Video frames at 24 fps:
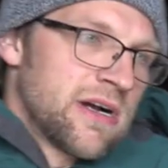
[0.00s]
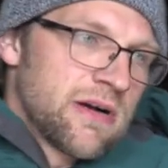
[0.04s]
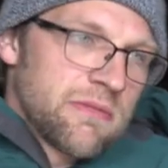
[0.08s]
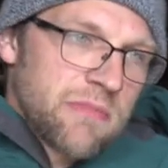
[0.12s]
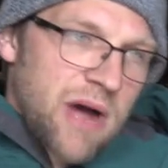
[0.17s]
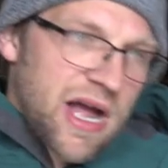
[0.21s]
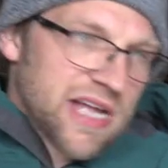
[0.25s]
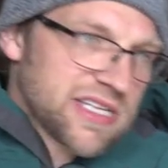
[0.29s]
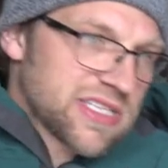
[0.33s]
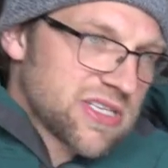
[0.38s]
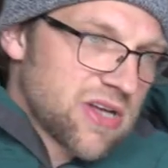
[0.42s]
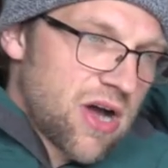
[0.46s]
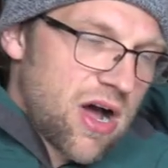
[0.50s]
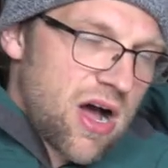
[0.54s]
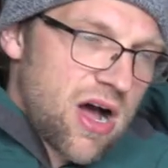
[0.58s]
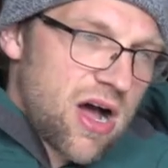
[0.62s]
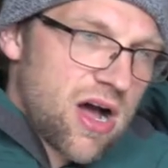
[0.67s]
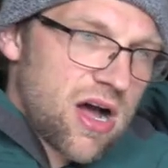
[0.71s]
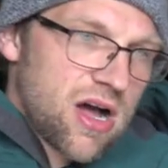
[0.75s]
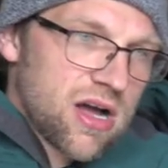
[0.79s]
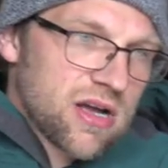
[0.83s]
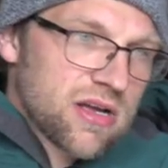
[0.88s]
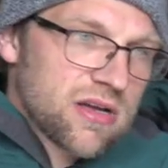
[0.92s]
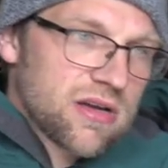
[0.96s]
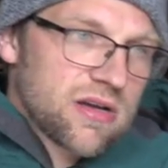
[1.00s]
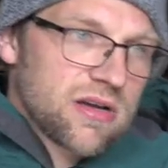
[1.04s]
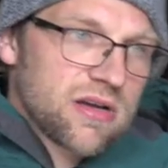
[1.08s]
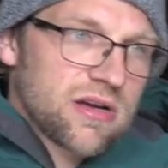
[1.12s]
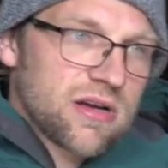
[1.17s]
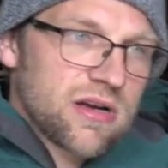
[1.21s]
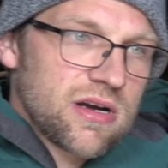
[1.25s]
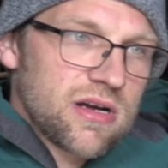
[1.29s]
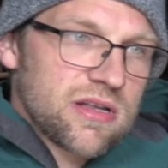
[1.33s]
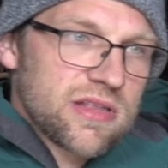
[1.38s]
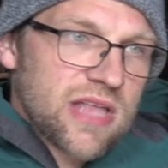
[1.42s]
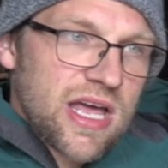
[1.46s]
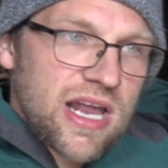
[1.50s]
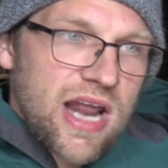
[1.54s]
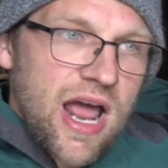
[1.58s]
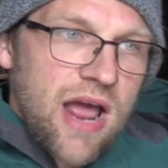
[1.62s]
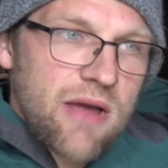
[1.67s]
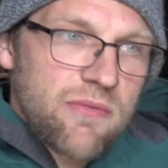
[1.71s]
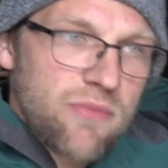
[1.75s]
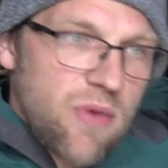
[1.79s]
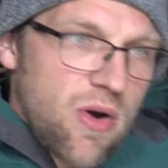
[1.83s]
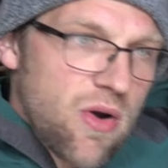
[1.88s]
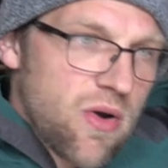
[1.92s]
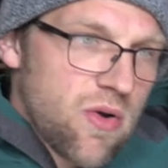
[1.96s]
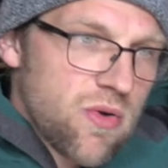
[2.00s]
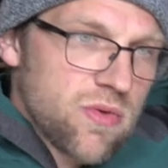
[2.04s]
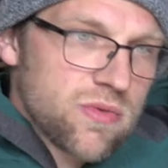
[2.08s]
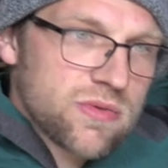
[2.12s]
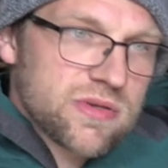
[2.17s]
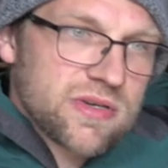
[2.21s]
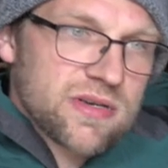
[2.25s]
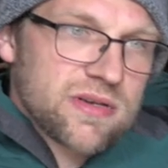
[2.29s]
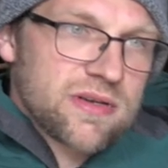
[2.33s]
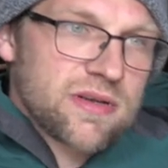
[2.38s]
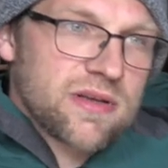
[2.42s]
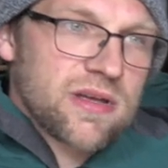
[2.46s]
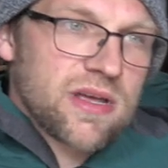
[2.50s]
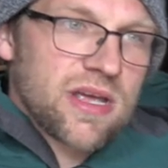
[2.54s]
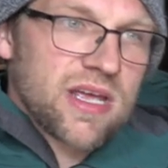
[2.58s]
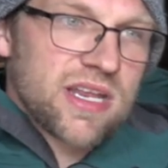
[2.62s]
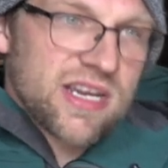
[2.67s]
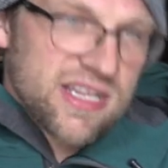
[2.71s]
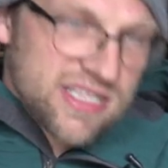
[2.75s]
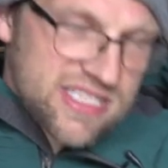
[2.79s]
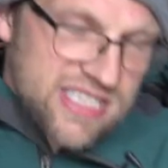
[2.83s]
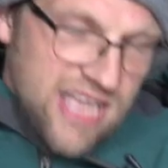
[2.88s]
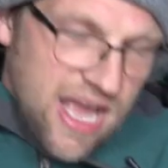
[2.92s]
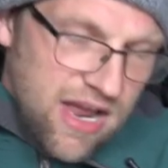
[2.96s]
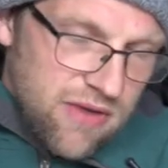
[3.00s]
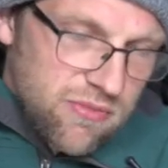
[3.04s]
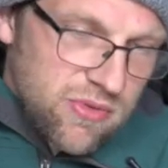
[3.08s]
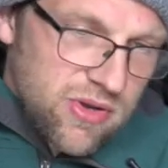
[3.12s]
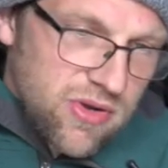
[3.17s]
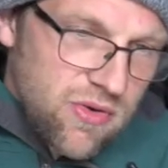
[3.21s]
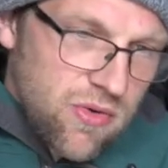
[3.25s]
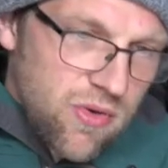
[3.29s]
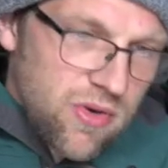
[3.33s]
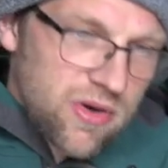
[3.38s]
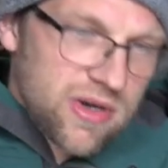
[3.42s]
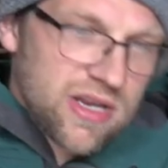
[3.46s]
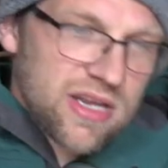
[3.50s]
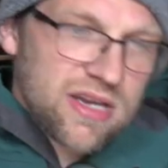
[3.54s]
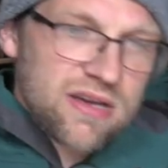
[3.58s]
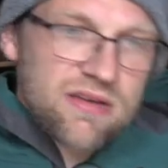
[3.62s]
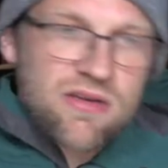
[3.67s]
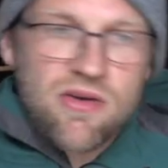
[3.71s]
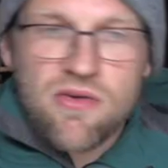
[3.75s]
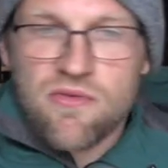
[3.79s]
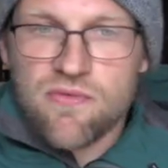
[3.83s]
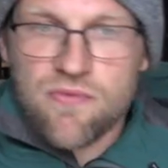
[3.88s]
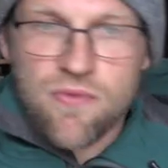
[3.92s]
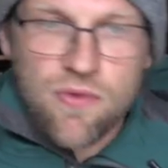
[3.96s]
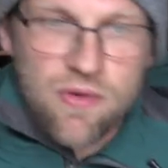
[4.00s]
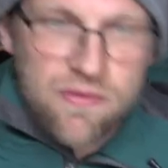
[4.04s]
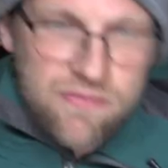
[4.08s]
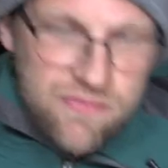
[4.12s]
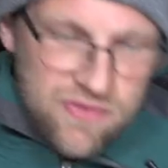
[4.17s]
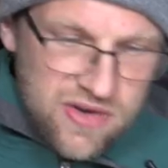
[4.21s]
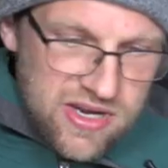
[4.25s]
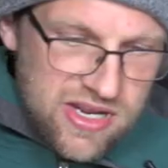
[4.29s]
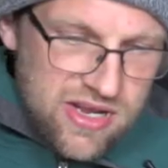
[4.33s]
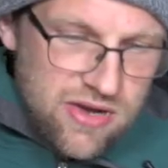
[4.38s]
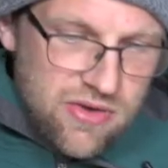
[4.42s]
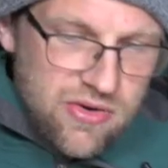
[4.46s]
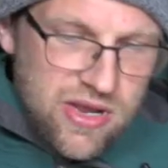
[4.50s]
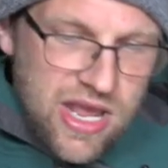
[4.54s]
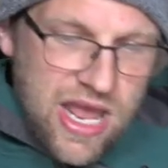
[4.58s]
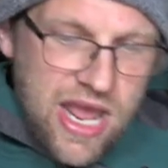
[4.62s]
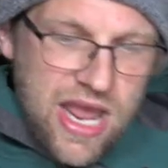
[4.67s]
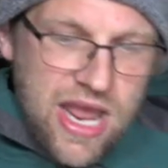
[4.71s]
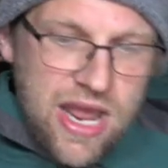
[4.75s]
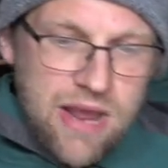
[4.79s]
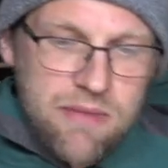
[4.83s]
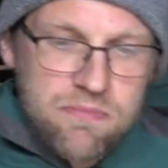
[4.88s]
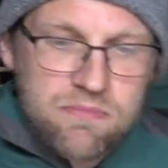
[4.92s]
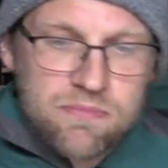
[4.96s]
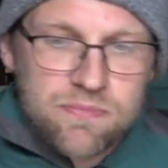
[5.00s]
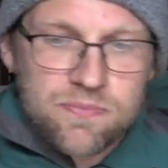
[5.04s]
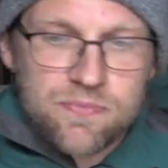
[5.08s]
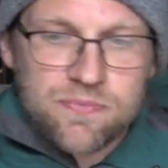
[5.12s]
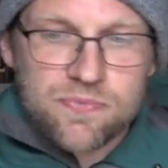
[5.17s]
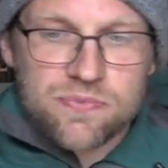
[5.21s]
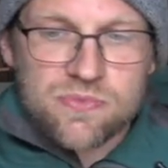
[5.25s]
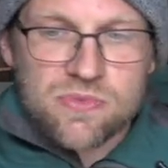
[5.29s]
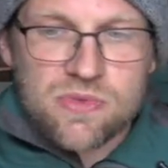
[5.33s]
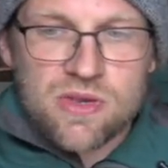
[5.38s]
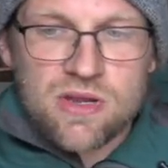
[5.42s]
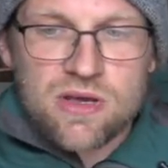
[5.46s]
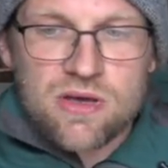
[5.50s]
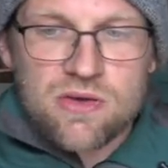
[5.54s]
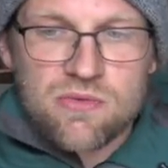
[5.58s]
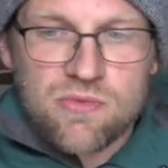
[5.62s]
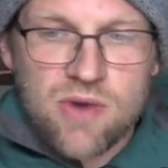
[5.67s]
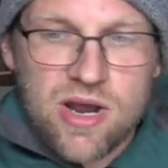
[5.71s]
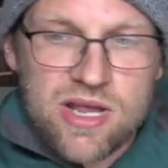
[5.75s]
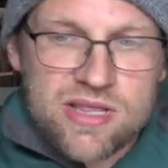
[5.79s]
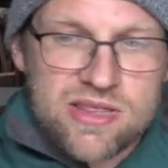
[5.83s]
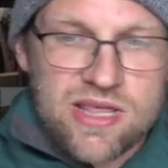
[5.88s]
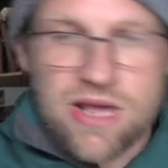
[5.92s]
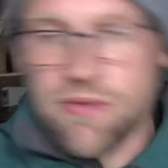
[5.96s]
my song that I wrote in a sound recording for a video game right?